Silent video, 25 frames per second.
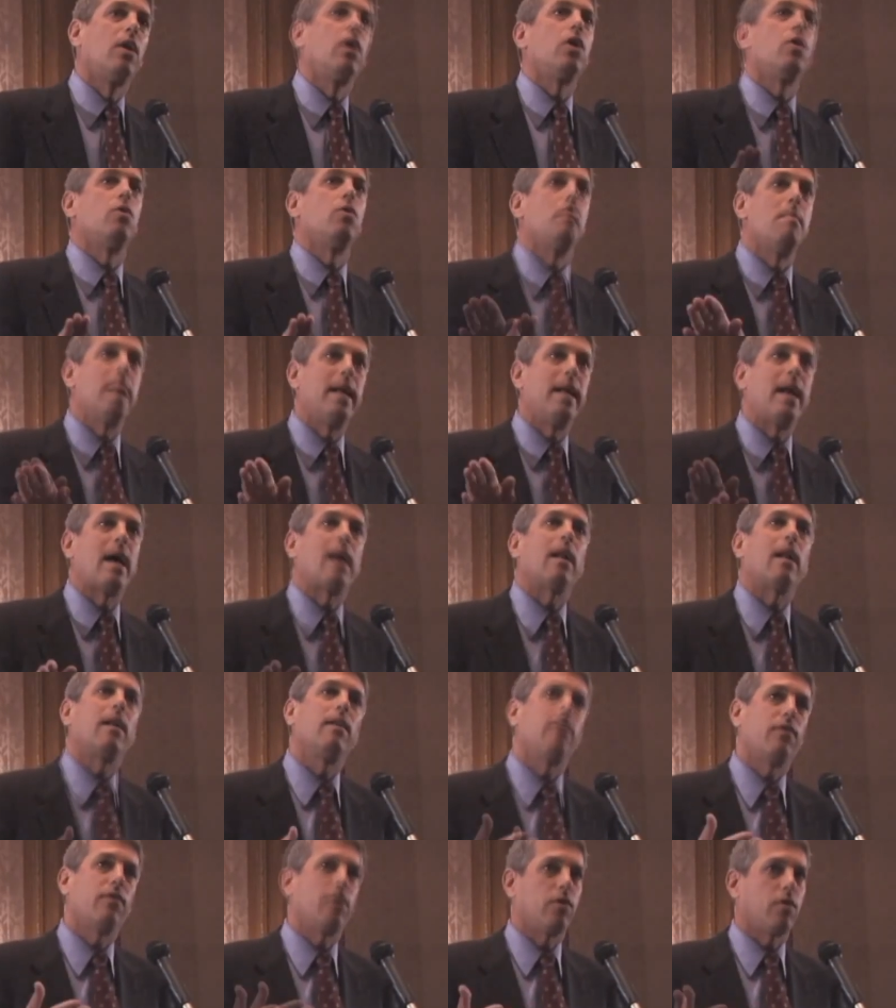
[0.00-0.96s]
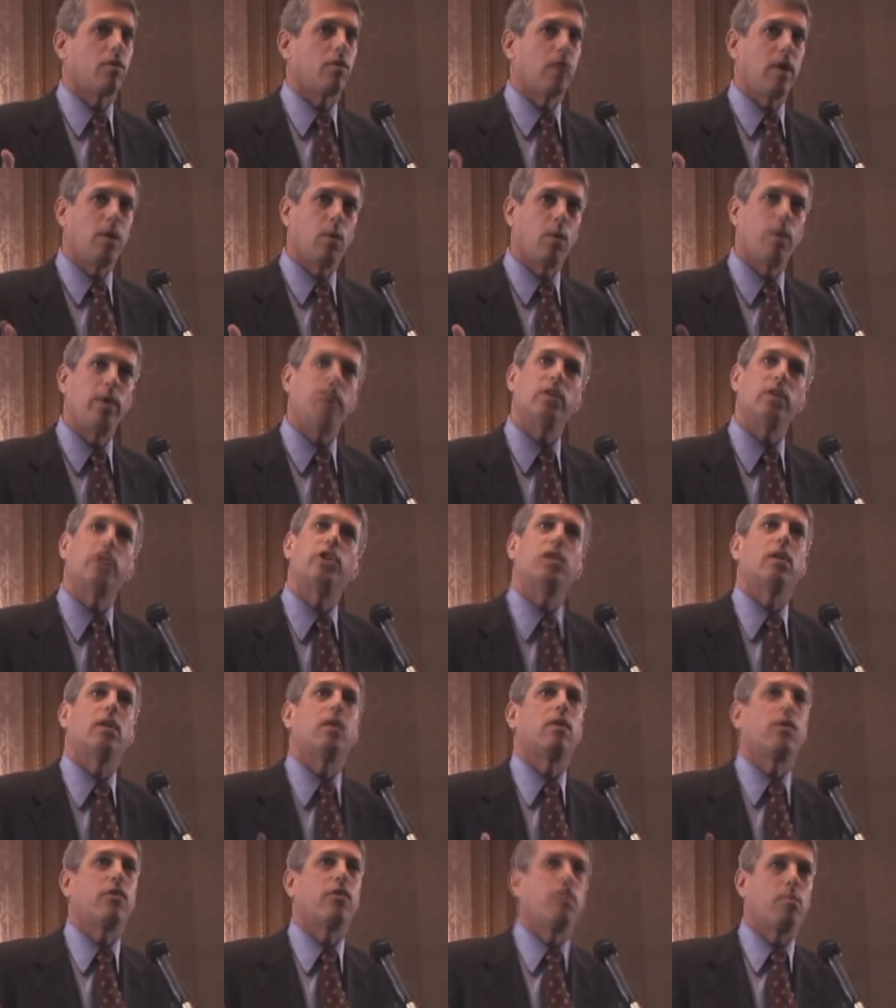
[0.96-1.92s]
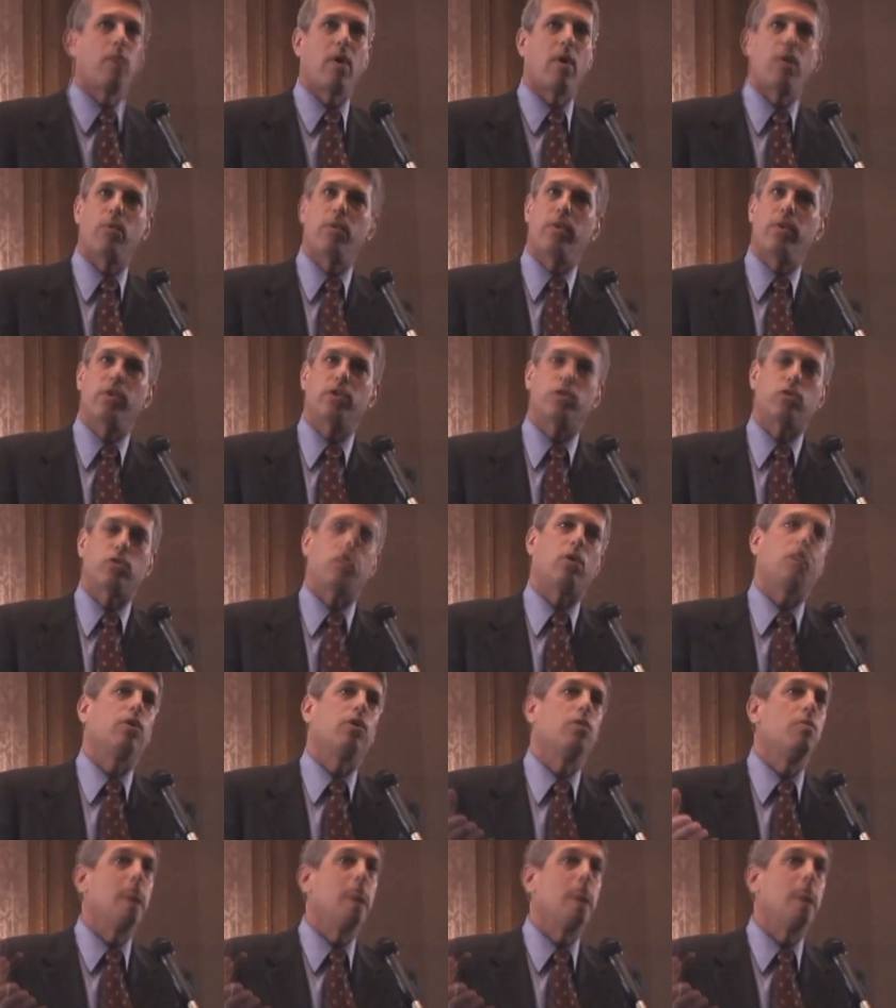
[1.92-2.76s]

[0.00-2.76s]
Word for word: you may not, if you're in a wheelchair or if you're a mother with a stroller,